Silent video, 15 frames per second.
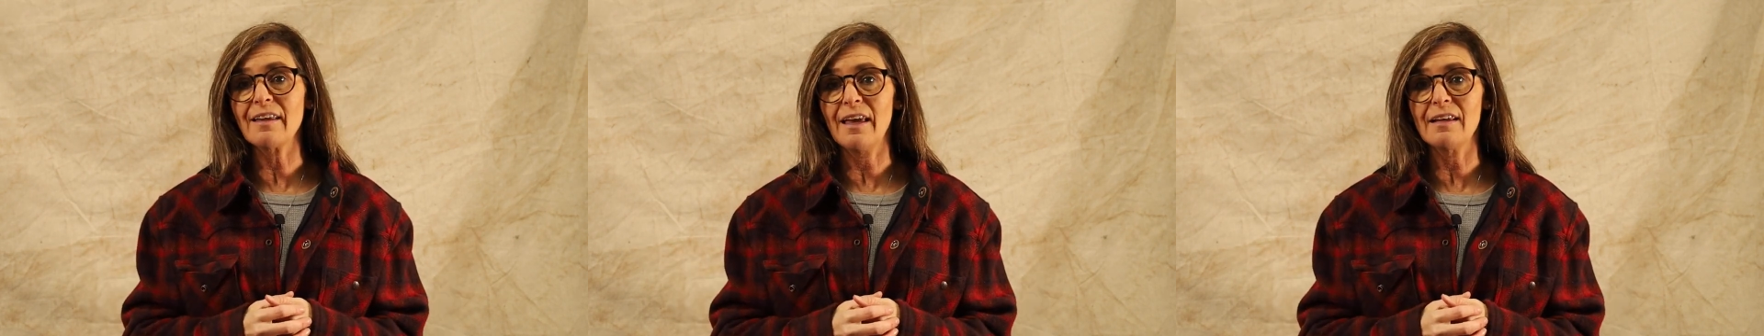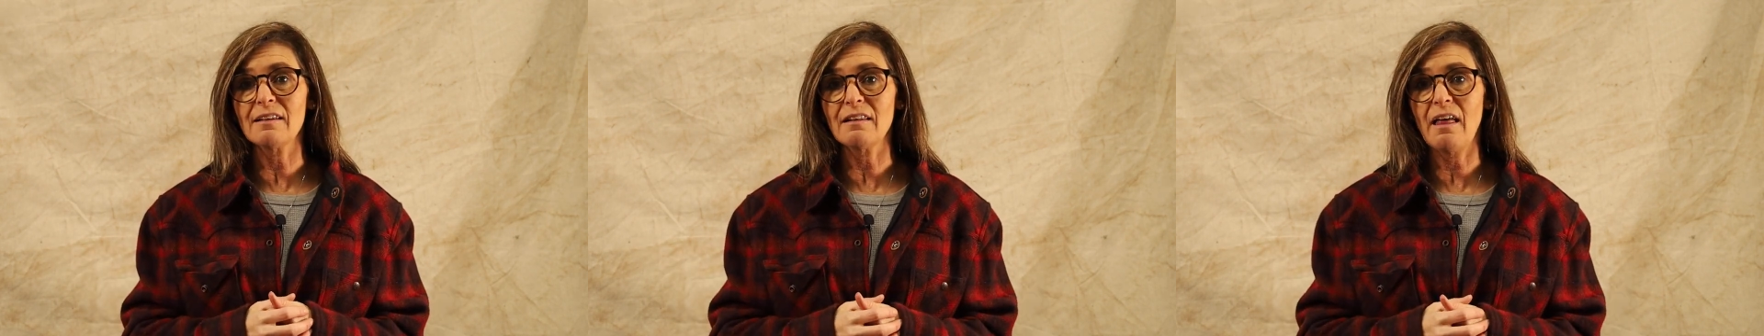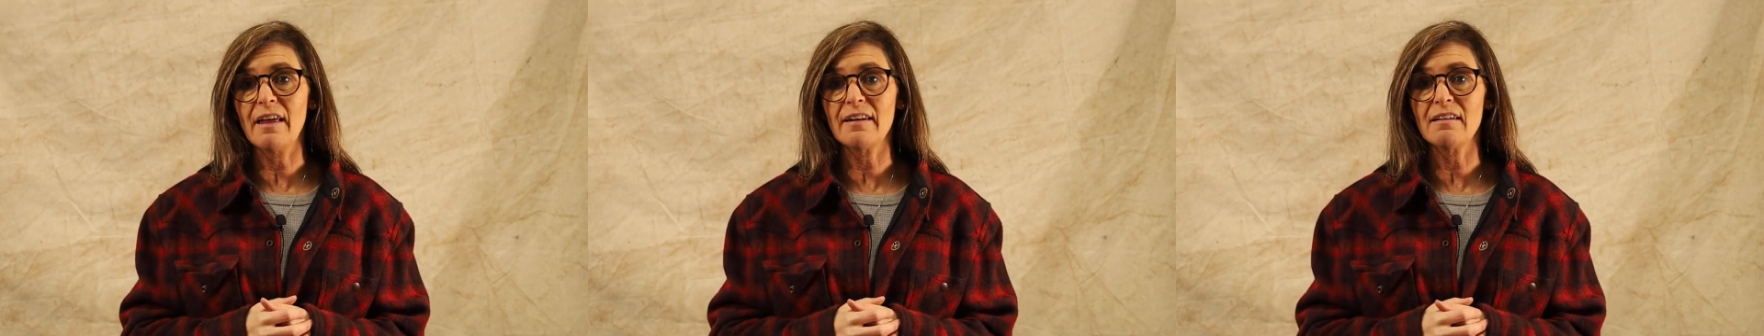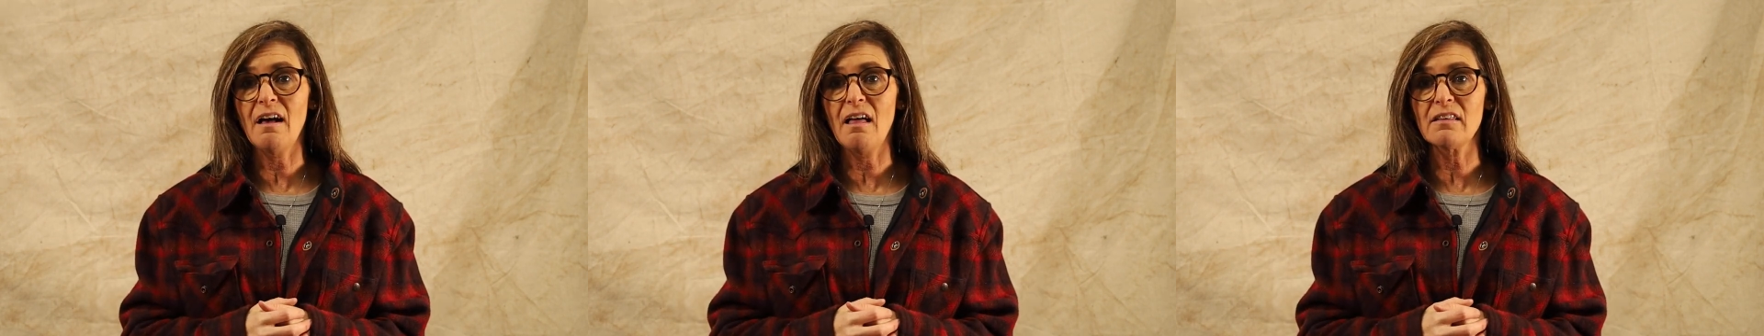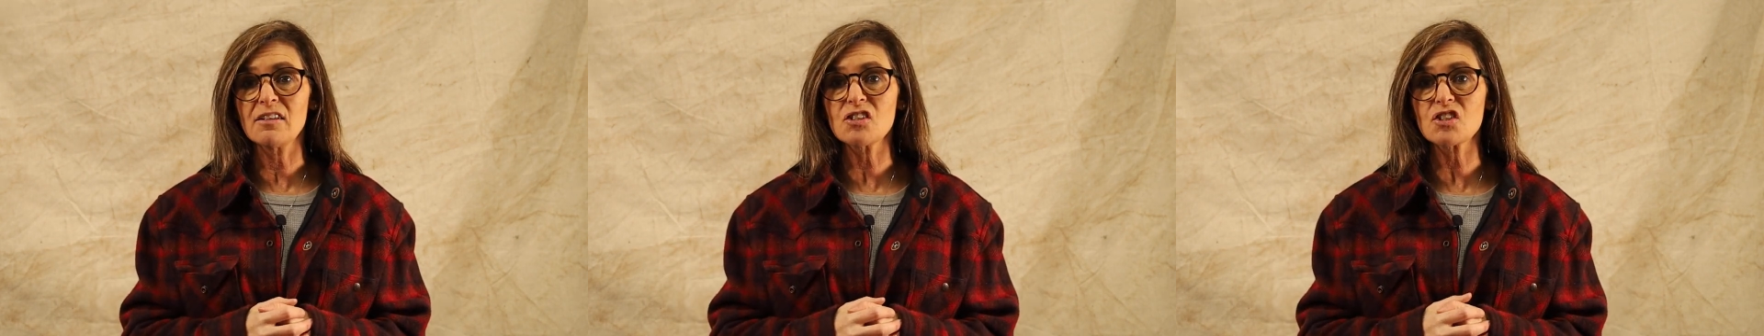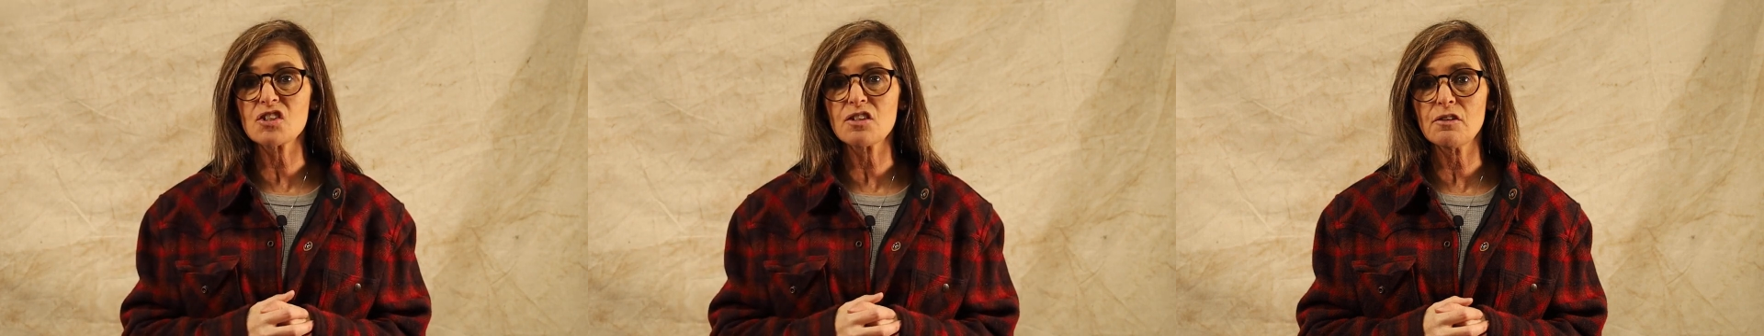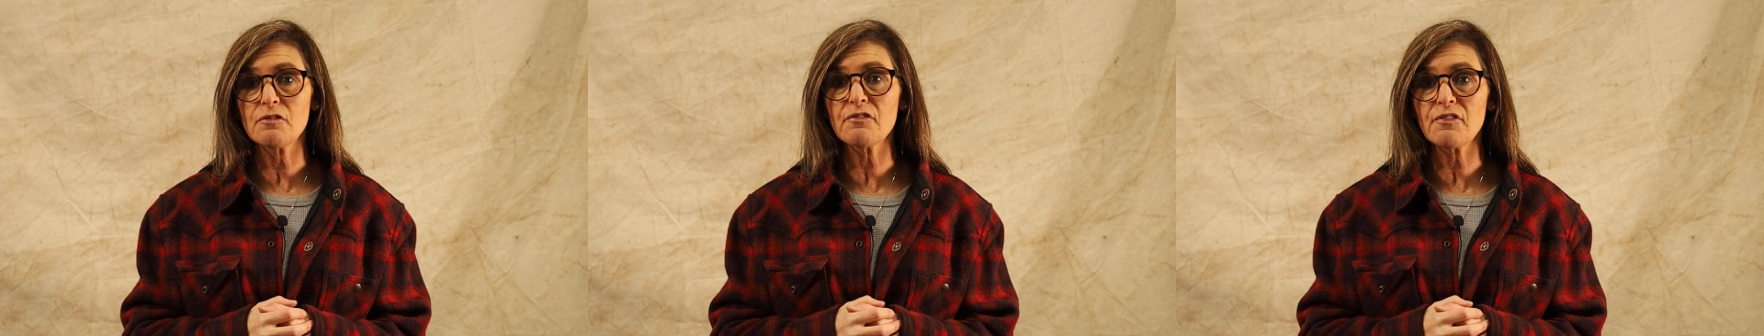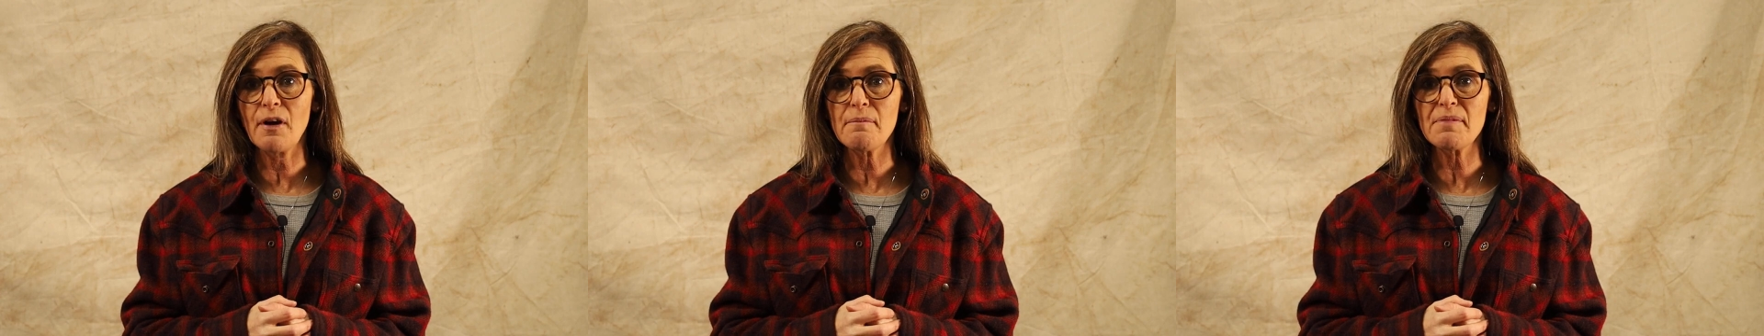gain a lot of knowledge
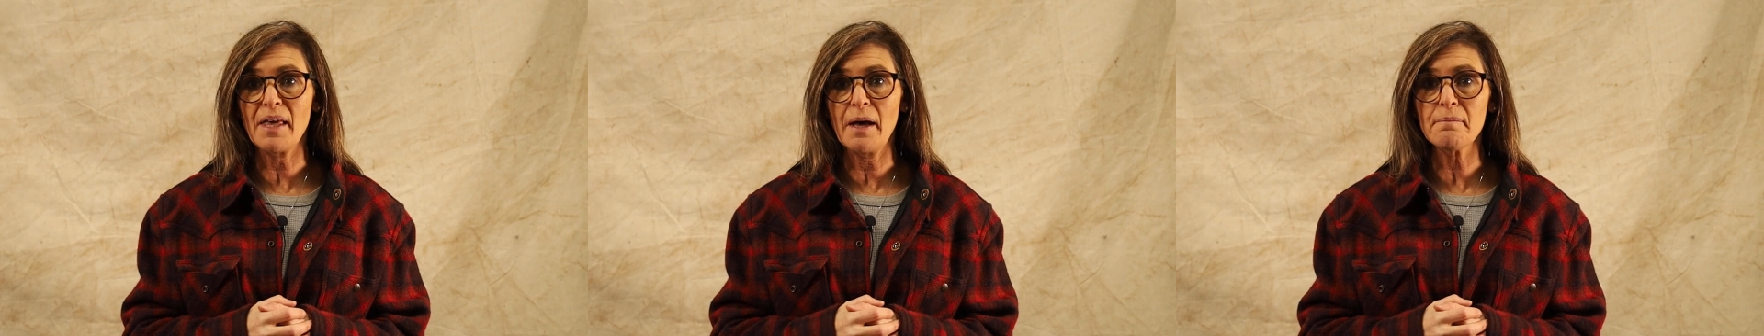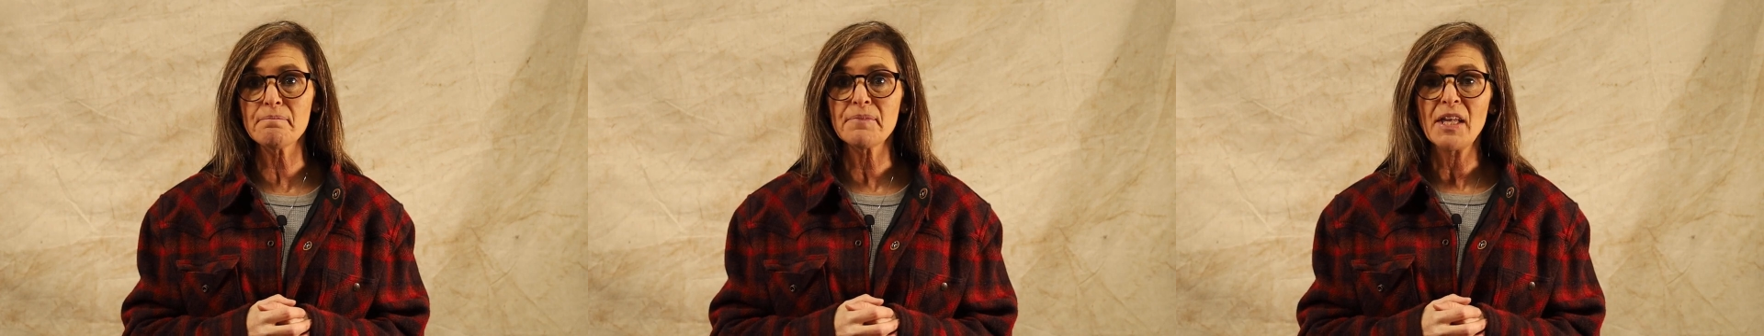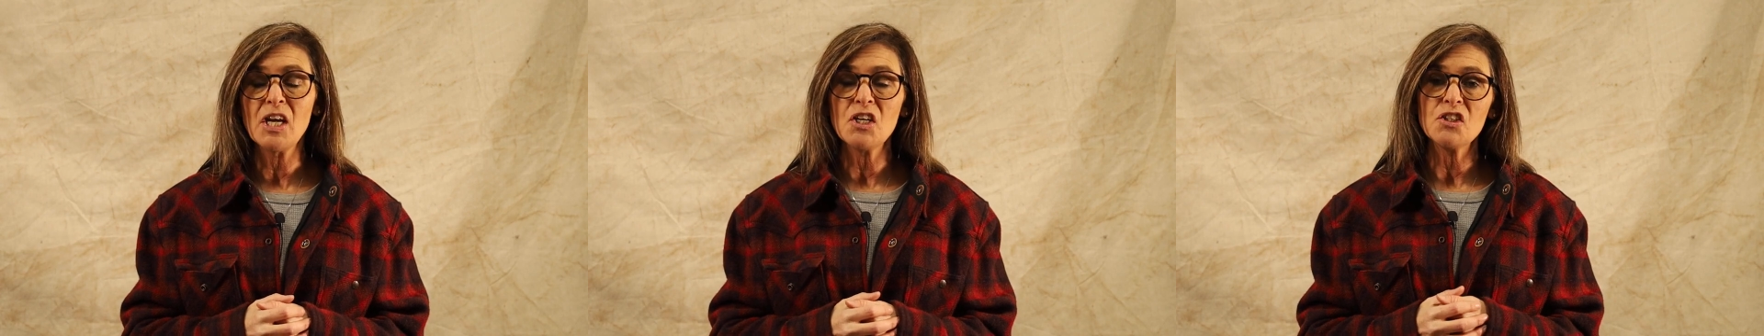from them.